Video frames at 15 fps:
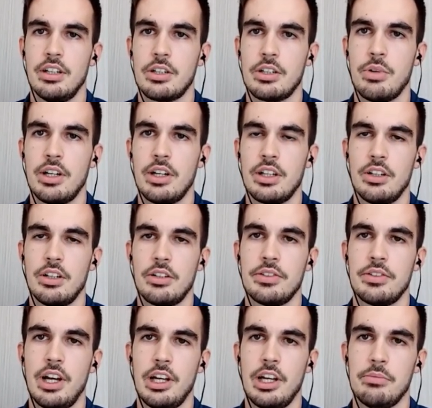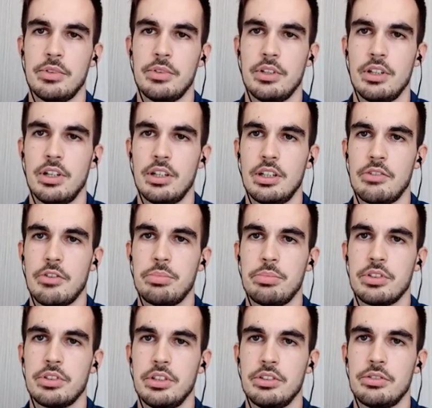quite a lot of time we
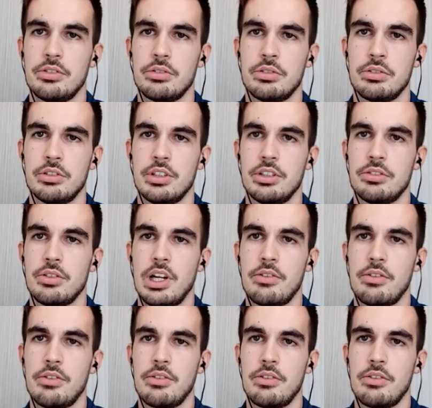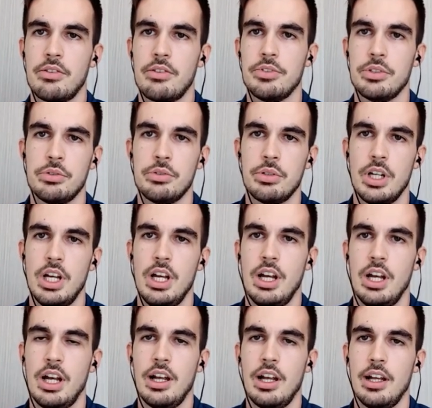put into every review.
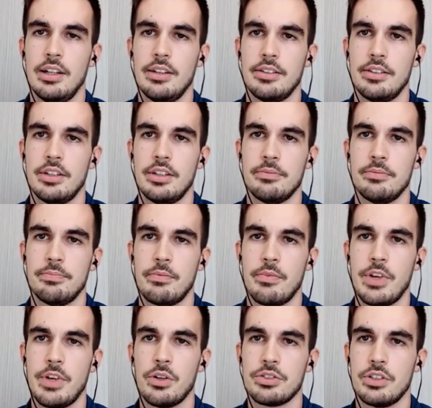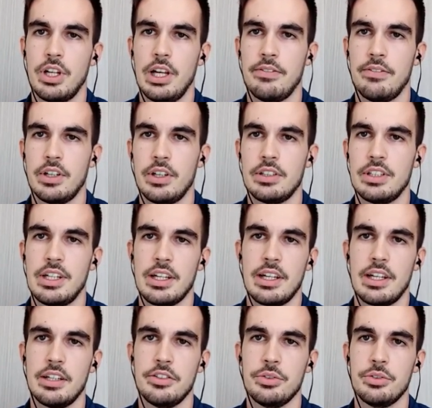And we also have a
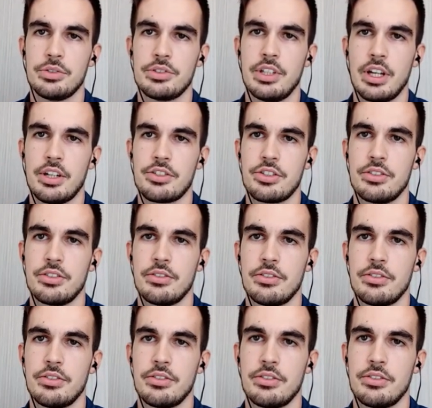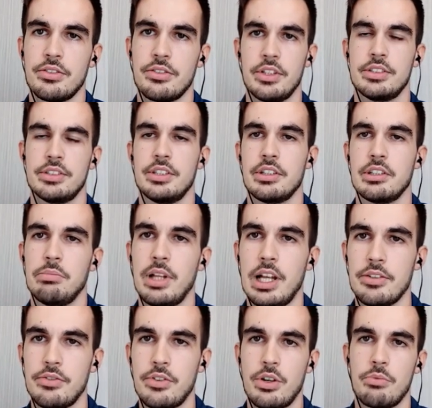dedicated news section for every single
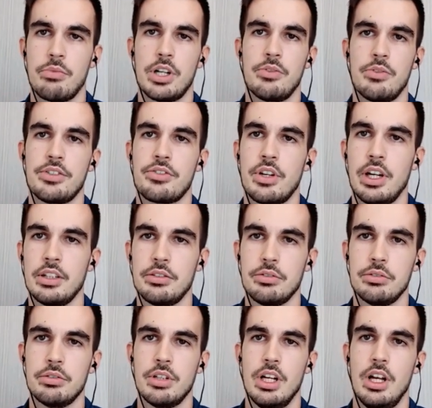platform where we try to